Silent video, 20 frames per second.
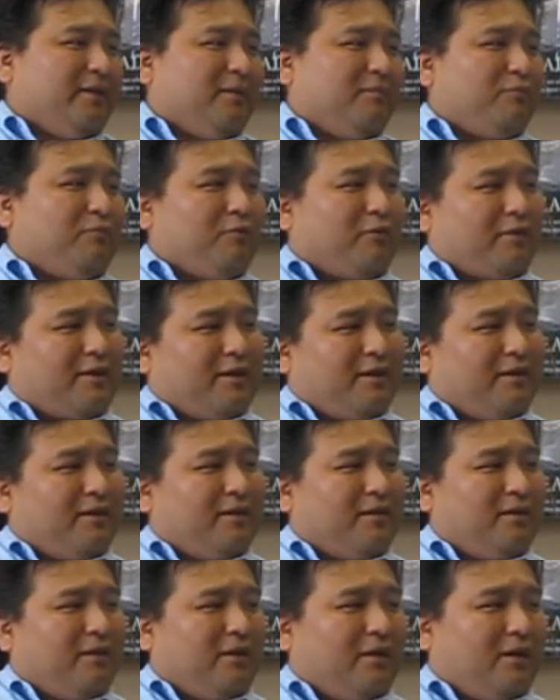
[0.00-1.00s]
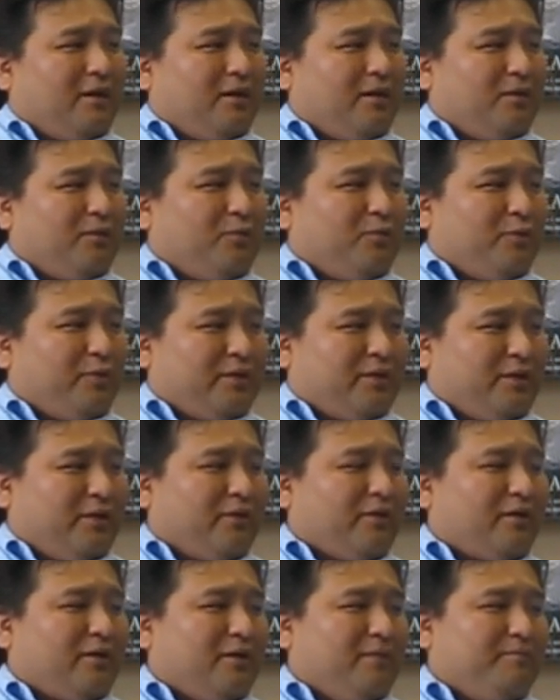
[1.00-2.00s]
up working with
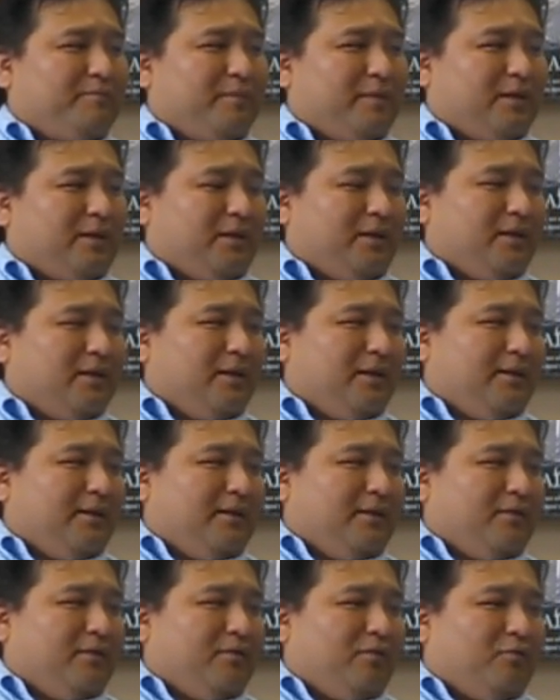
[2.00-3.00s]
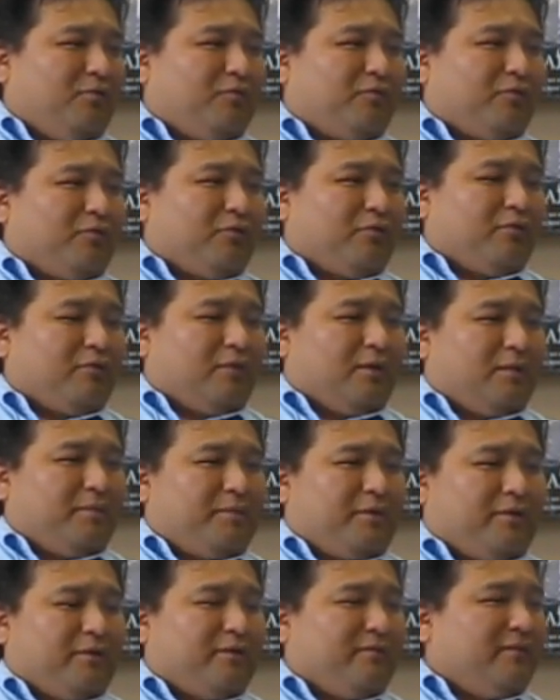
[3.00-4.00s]
their company over a
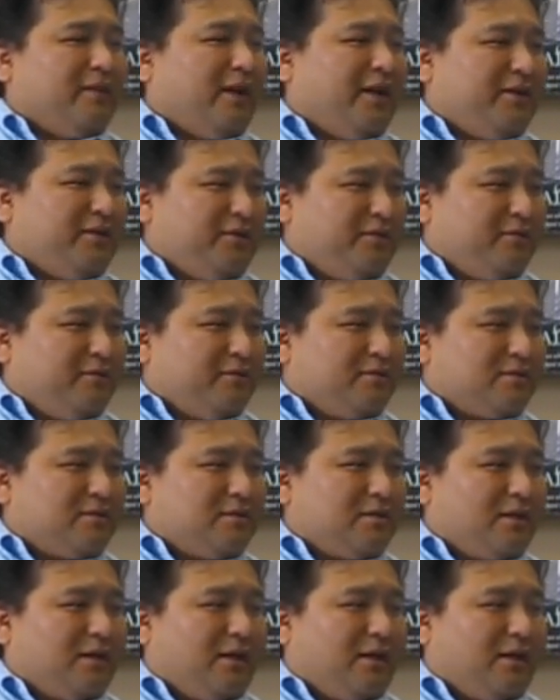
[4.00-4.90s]
period of 9 years,